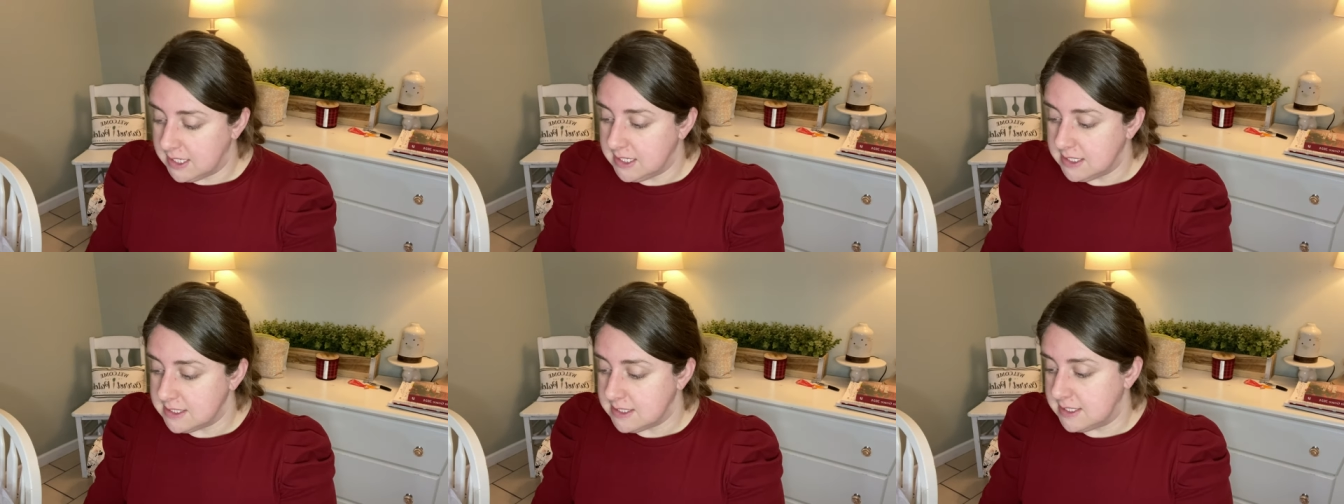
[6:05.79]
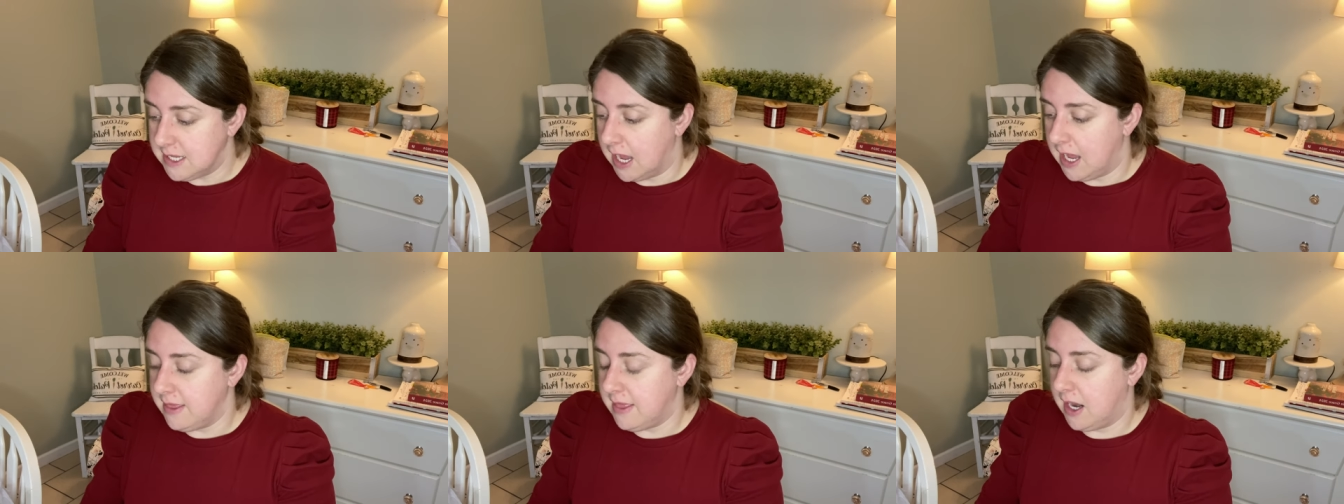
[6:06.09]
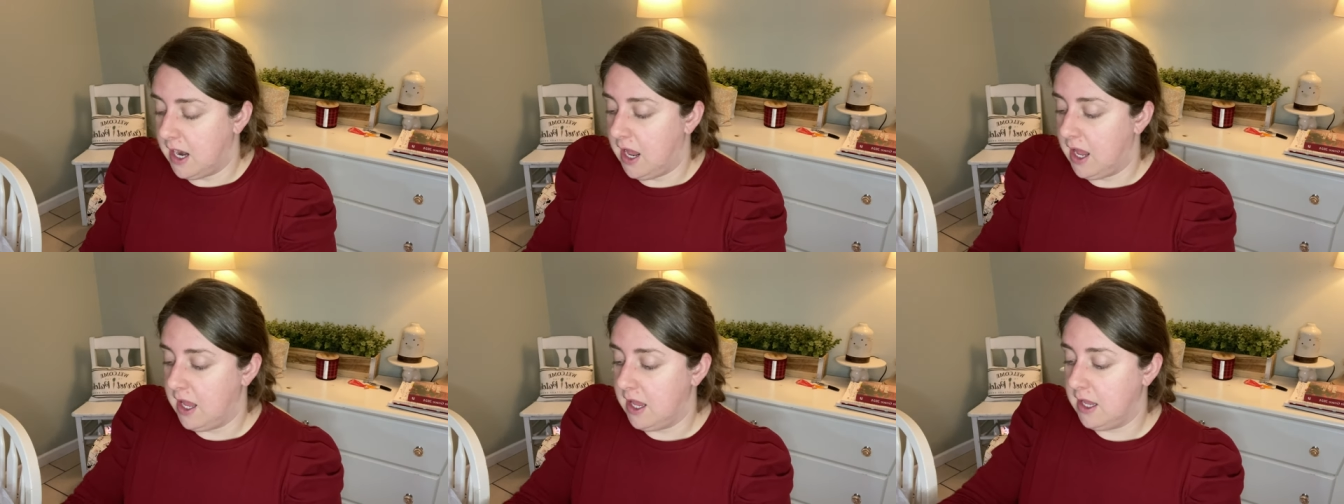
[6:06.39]
side that
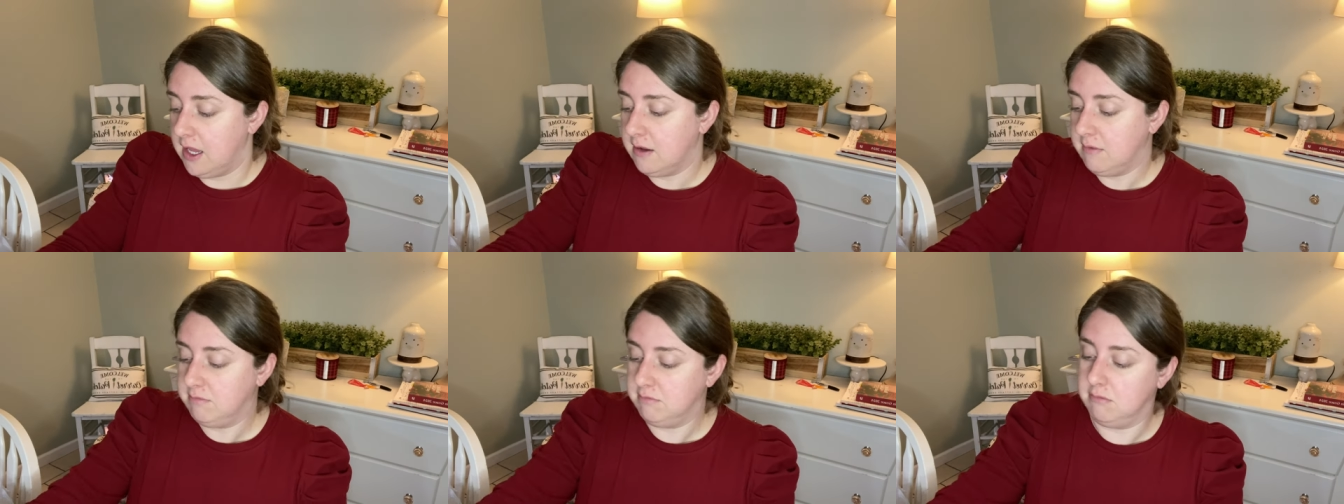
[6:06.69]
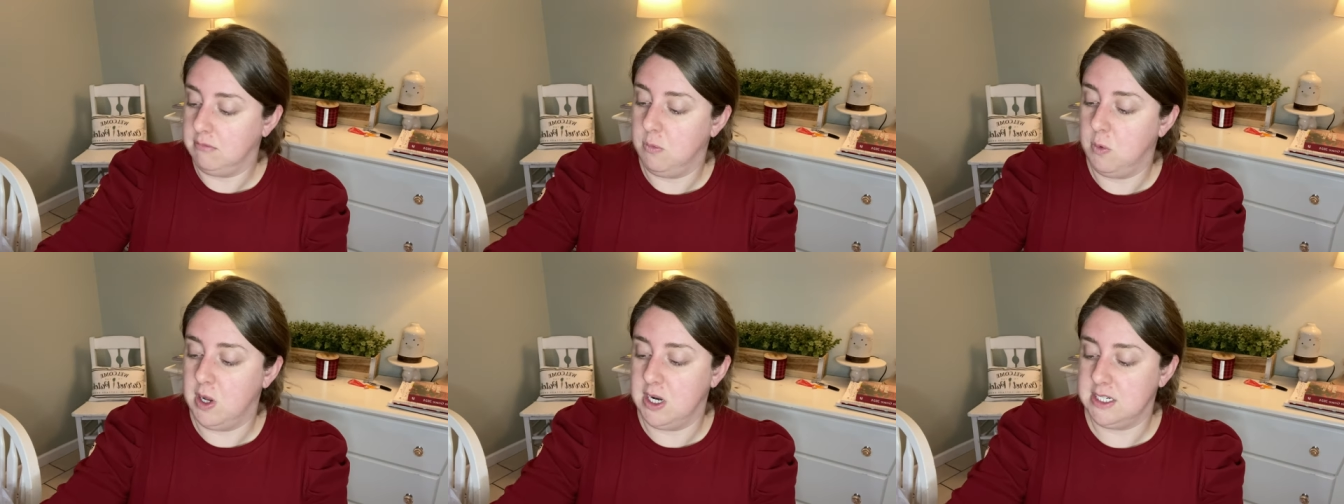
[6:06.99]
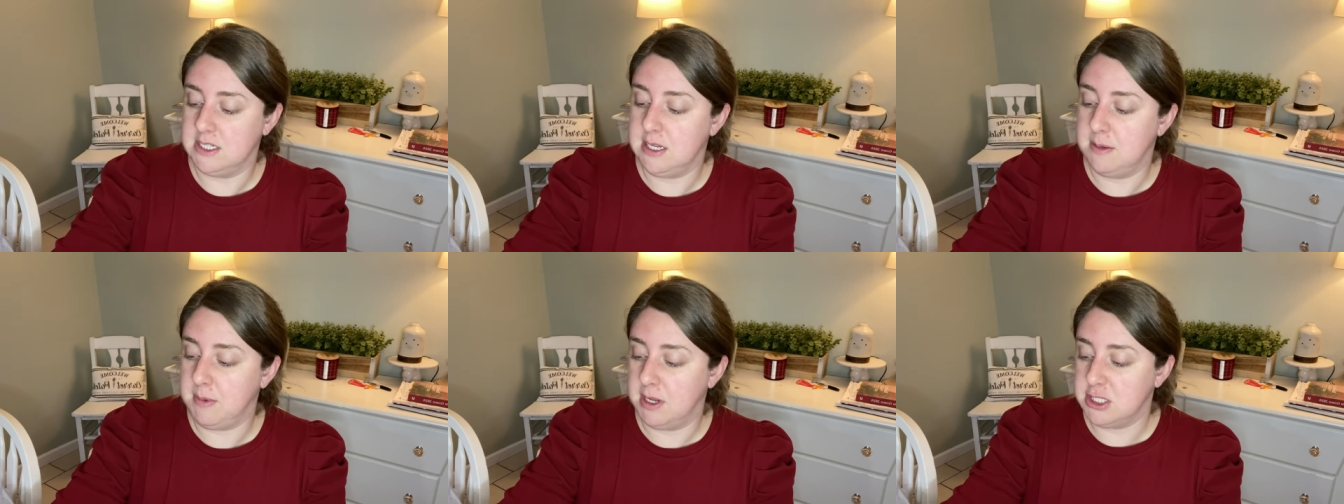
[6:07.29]
I wanted
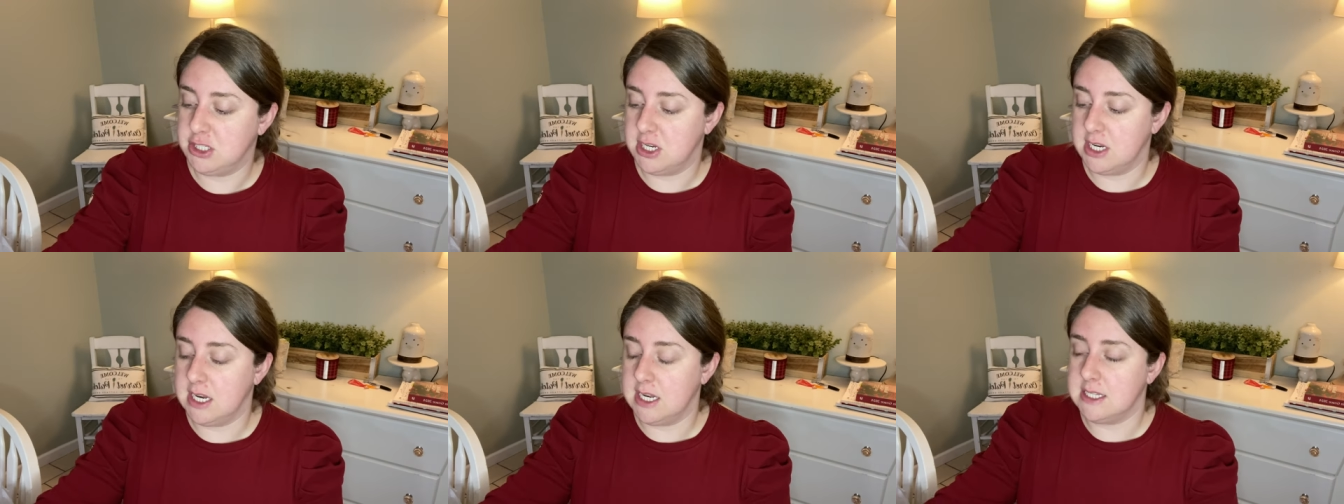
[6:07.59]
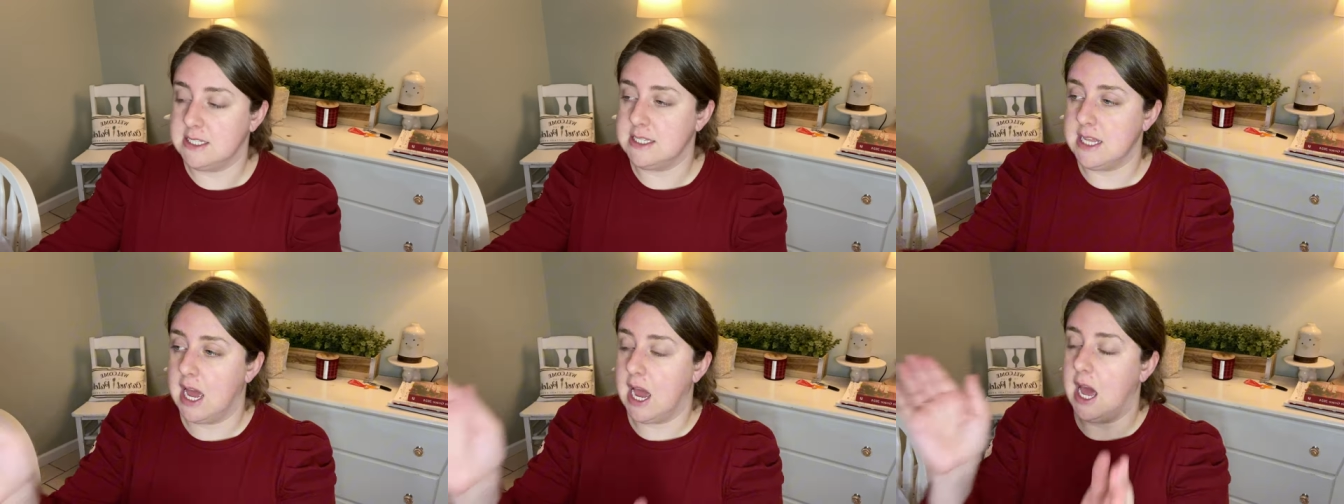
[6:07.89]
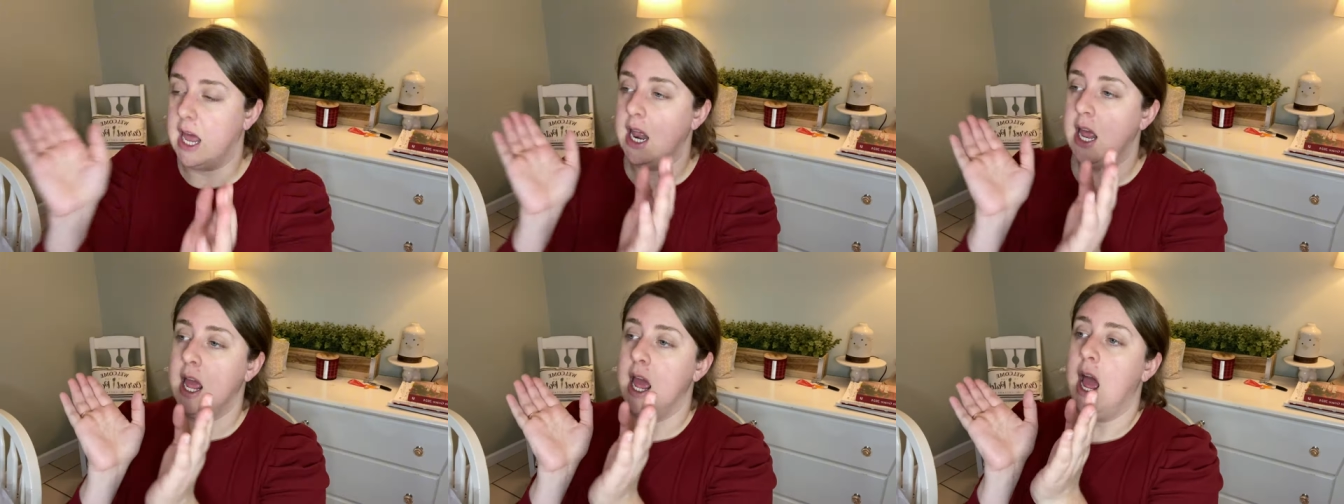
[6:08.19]
to mention is
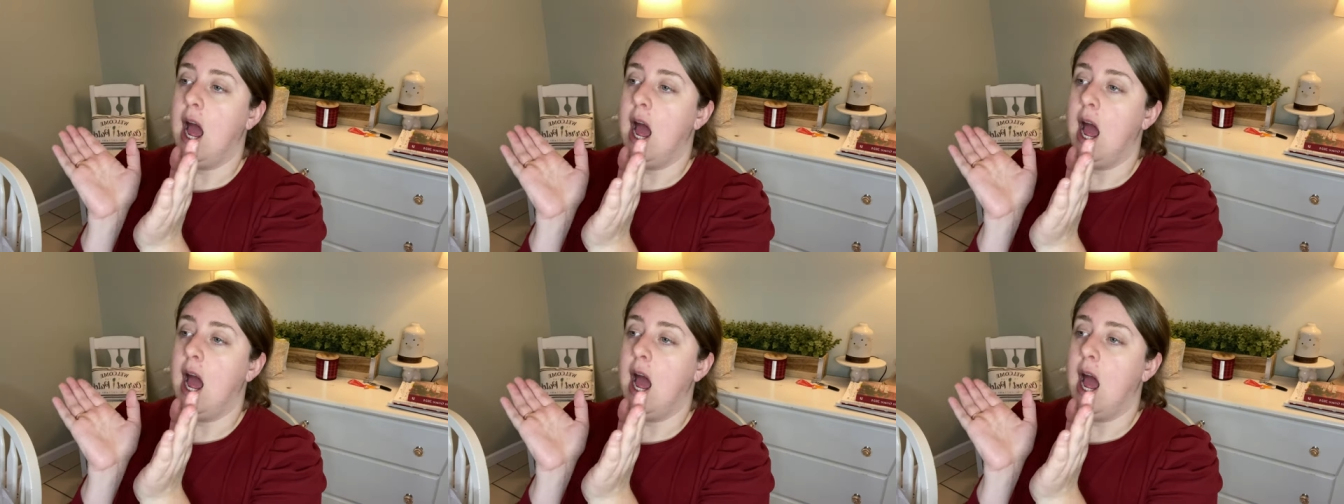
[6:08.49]
that